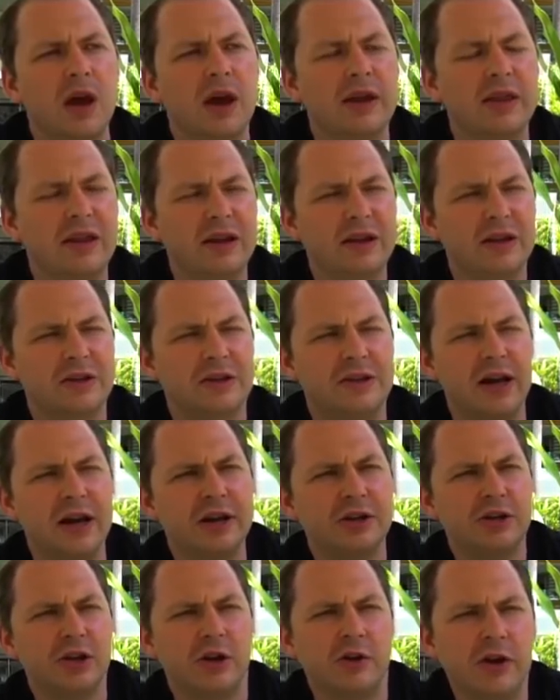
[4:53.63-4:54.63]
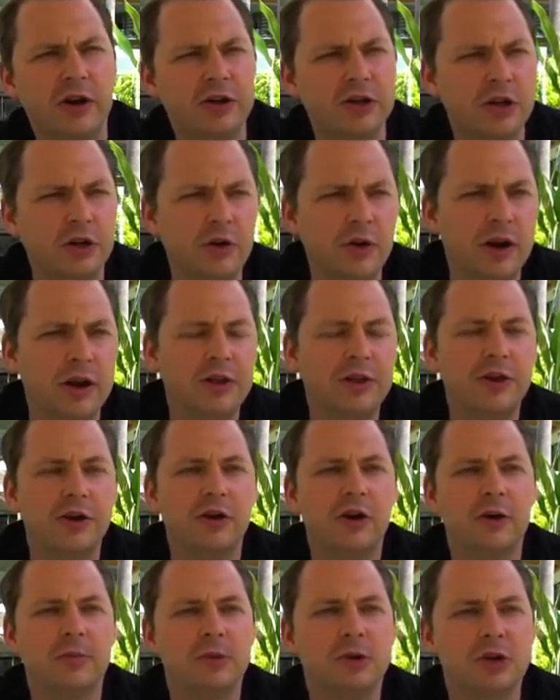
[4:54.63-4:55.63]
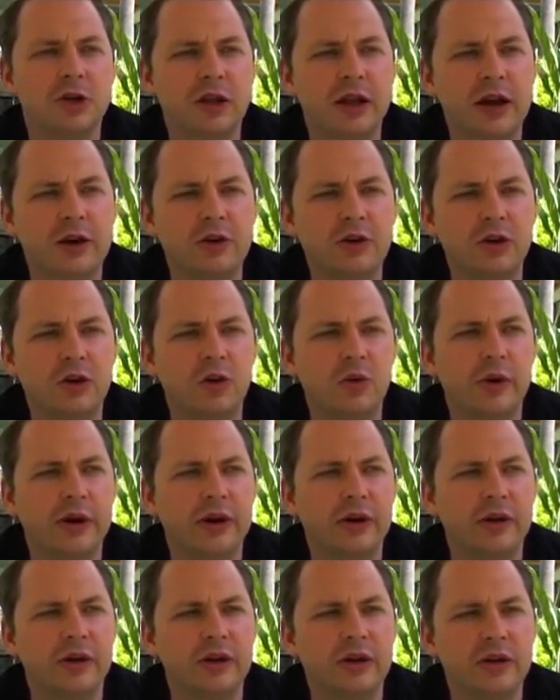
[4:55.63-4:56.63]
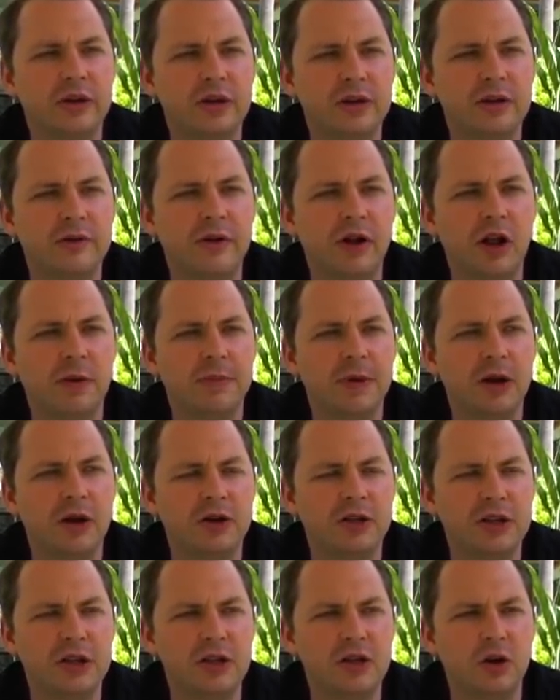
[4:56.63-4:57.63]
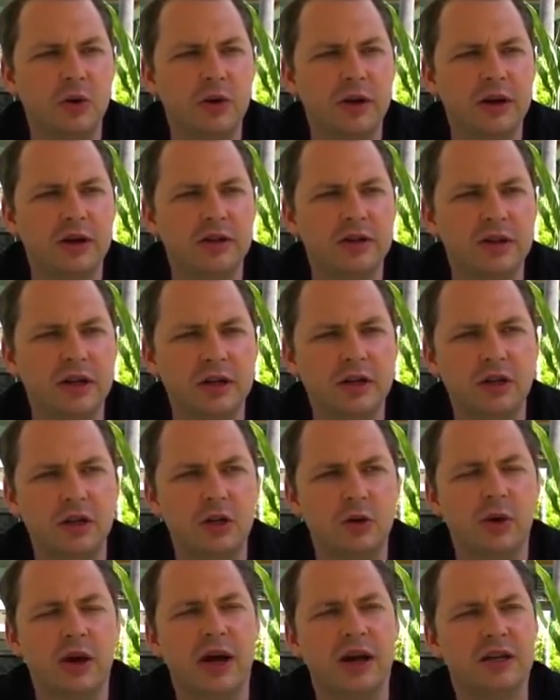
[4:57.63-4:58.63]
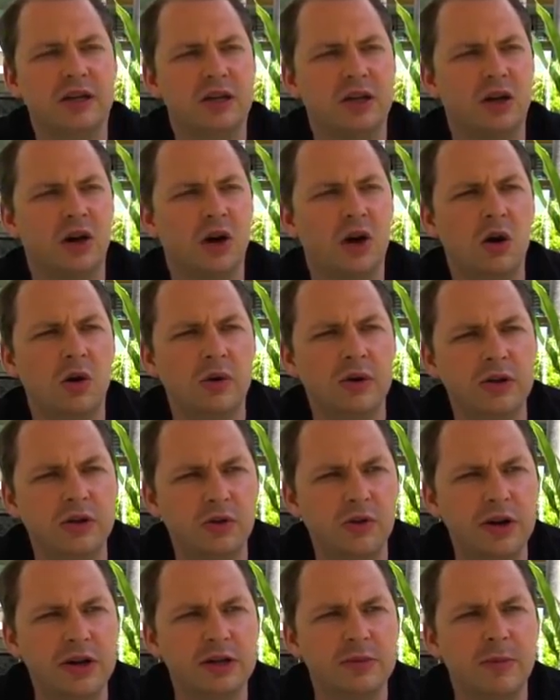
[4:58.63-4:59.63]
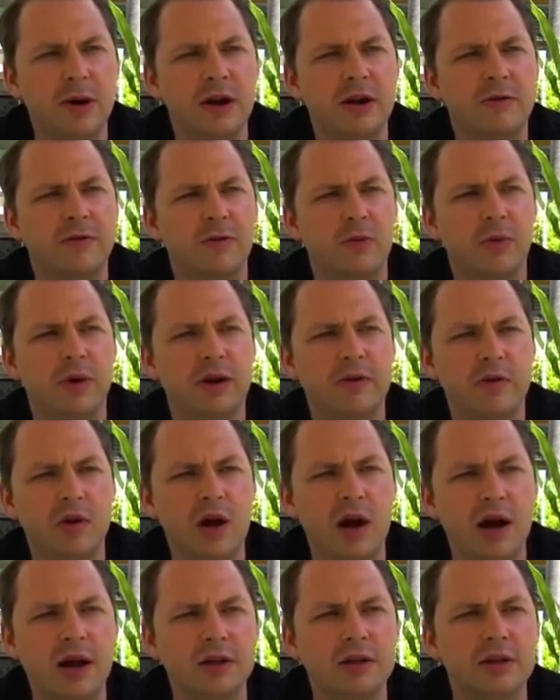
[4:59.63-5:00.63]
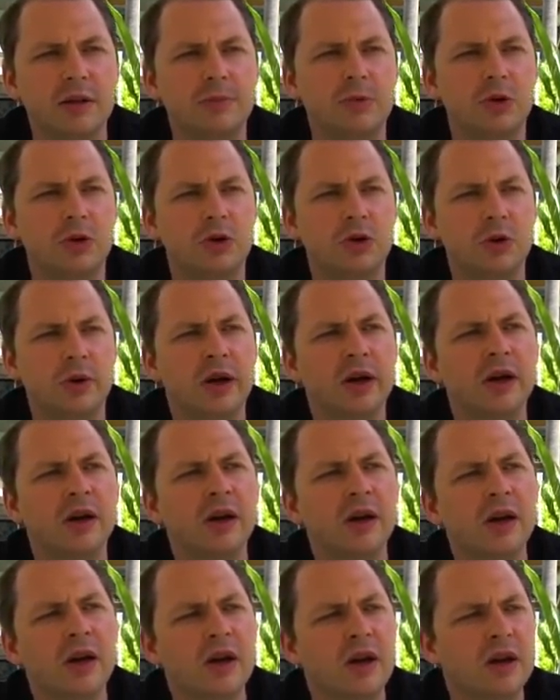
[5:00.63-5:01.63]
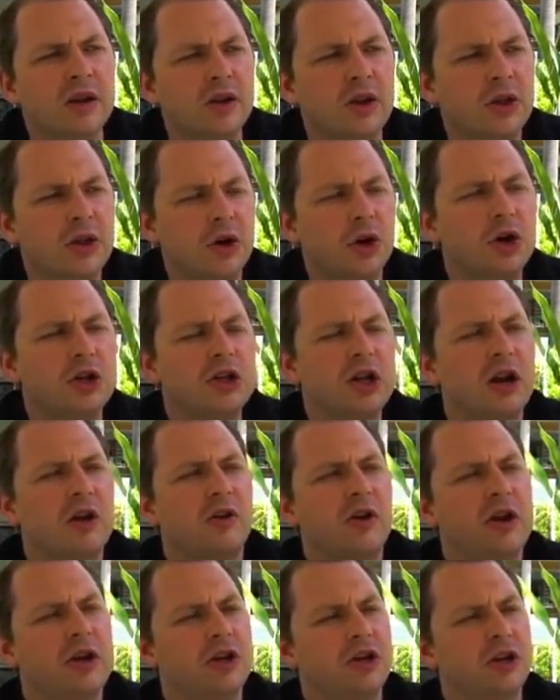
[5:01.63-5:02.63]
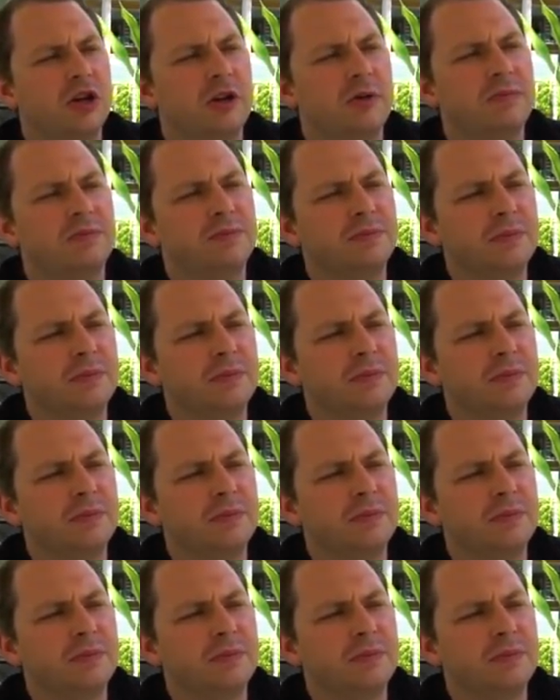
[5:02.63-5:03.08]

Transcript: And then the second generation, you had Ethereum, which allowed you to quickly develop E R C tokens and to do an I C O and to raise money for whatever concept you're doing. The third generation,